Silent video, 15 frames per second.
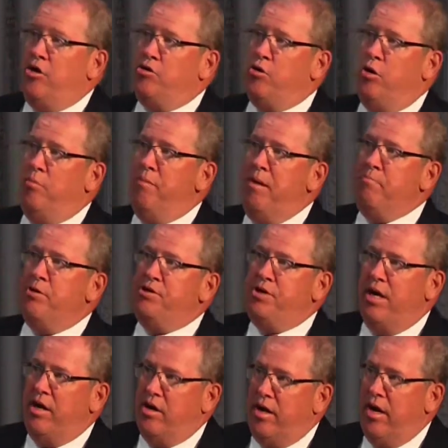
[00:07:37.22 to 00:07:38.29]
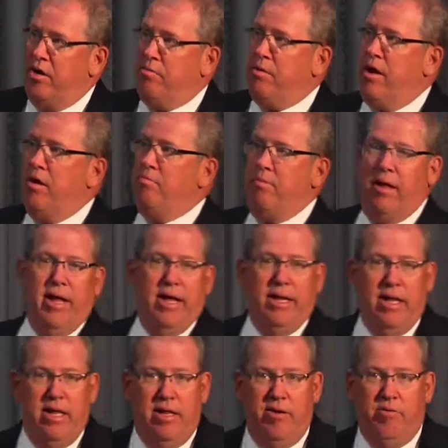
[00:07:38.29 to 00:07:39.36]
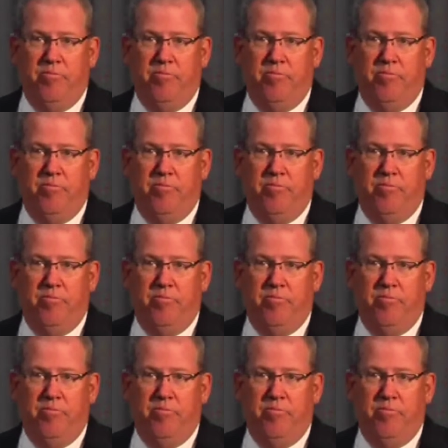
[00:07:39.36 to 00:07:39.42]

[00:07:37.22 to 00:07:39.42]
So a member-centered healthcare plan,